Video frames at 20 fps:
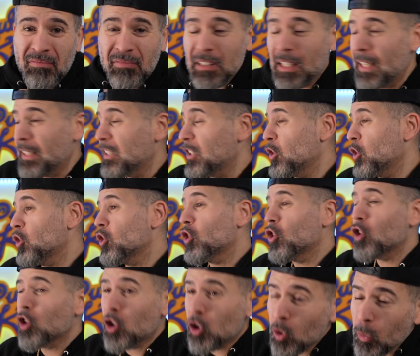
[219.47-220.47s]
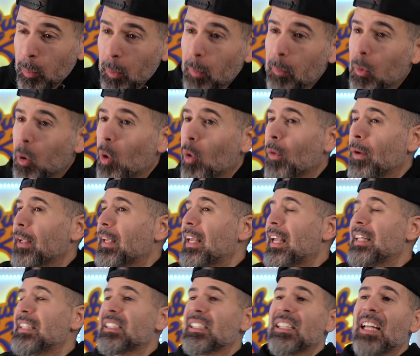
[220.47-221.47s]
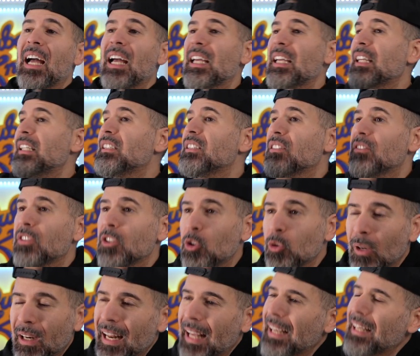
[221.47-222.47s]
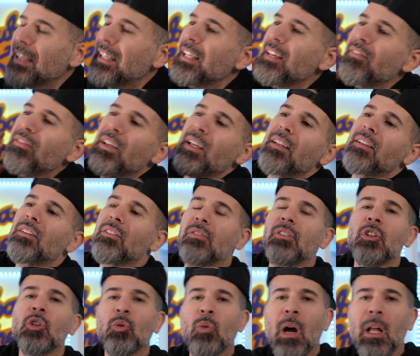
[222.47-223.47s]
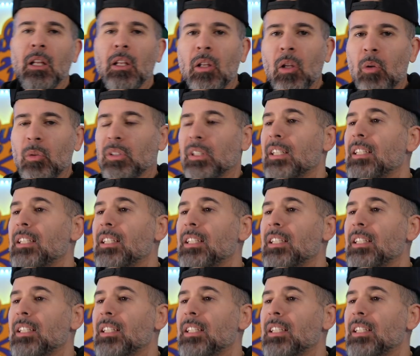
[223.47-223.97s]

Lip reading: It's super boring. It's not individual, like leave individual alone.